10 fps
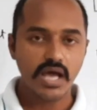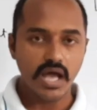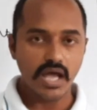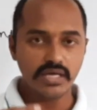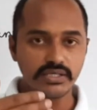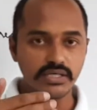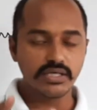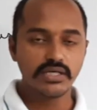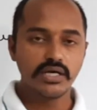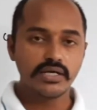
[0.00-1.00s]
and
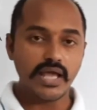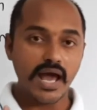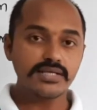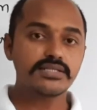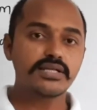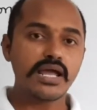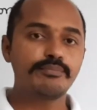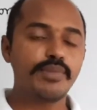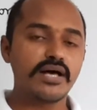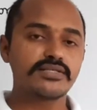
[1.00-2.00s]
as the
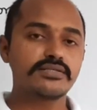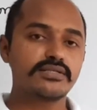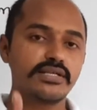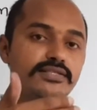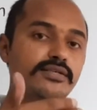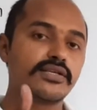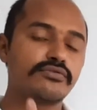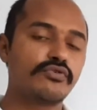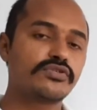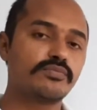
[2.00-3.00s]
time passes, this
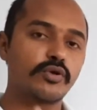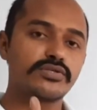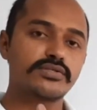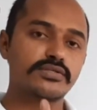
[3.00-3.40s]
diffusion process